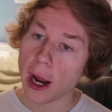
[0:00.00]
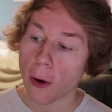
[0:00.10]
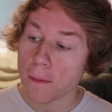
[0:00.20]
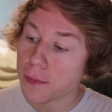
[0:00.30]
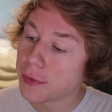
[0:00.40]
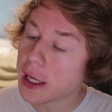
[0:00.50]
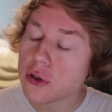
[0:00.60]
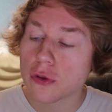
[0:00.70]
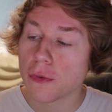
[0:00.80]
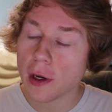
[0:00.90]
Now,
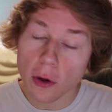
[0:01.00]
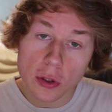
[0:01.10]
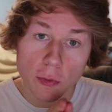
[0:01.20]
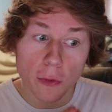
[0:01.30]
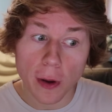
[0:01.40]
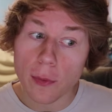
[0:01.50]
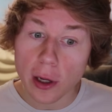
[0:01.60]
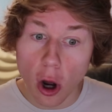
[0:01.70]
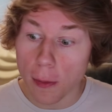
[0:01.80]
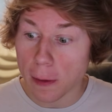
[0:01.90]
these videos were very
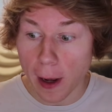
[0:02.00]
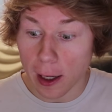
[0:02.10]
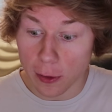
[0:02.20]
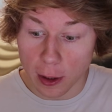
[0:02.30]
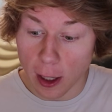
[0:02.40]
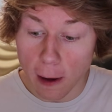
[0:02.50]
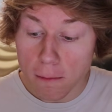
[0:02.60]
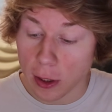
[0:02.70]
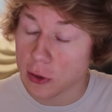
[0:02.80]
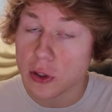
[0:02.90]
common back in the day,
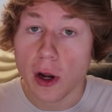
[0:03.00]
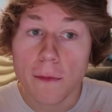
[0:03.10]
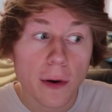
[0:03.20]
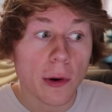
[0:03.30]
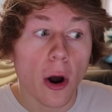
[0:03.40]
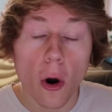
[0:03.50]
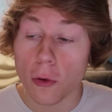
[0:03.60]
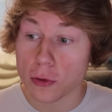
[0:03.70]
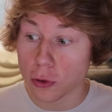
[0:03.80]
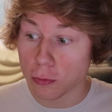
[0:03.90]
because it's not very
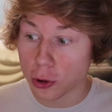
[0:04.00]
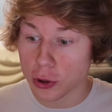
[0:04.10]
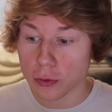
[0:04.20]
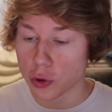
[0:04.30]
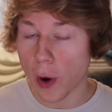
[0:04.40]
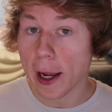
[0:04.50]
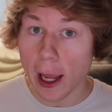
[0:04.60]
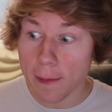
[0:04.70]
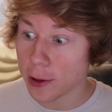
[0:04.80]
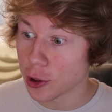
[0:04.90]
hard to just
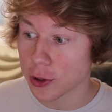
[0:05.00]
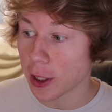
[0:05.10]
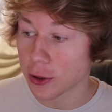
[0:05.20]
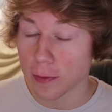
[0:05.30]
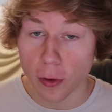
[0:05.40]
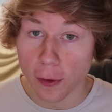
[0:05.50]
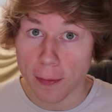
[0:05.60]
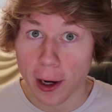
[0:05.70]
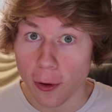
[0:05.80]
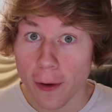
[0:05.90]
drag images into Movie
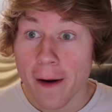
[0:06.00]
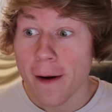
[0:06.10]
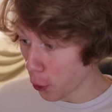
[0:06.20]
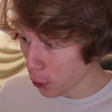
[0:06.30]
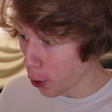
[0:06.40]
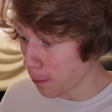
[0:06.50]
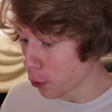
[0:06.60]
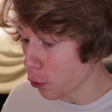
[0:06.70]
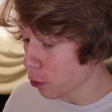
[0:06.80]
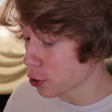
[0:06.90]
Maker, put a
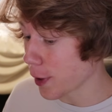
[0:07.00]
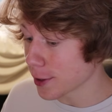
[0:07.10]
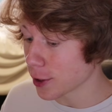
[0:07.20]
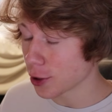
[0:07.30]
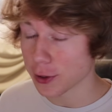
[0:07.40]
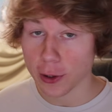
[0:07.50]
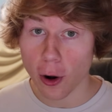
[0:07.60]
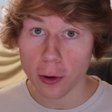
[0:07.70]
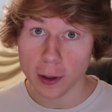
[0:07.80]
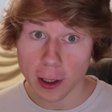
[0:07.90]
couple cool transitions and
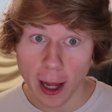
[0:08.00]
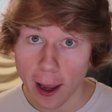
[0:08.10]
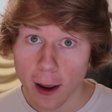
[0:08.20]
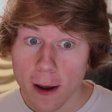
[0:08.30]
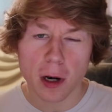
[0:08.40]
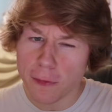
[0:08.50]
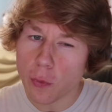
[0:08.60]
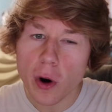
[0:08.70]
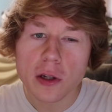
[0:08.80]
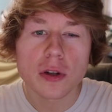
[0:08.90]
call it a day. But if
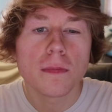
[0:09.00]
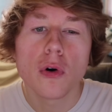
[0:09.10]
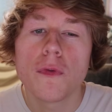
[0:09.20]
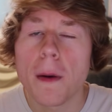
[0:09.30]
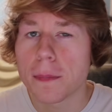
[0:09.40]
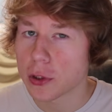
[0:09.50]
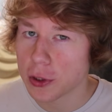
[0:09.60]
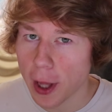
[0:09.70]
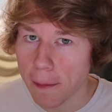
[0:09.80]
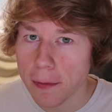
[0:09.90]
you wanted to move up a
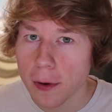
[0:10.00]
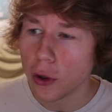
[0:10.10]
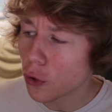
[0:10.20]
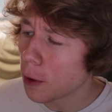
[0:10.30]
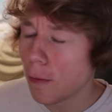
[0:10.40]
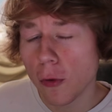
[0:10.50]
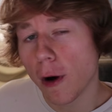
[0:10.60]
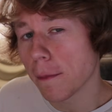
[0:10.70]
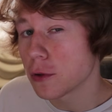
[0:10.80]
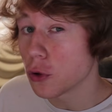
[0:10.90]
step, you could
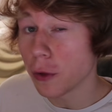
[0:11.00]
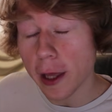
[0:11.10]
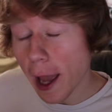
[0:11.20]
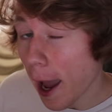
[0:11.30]
move up to the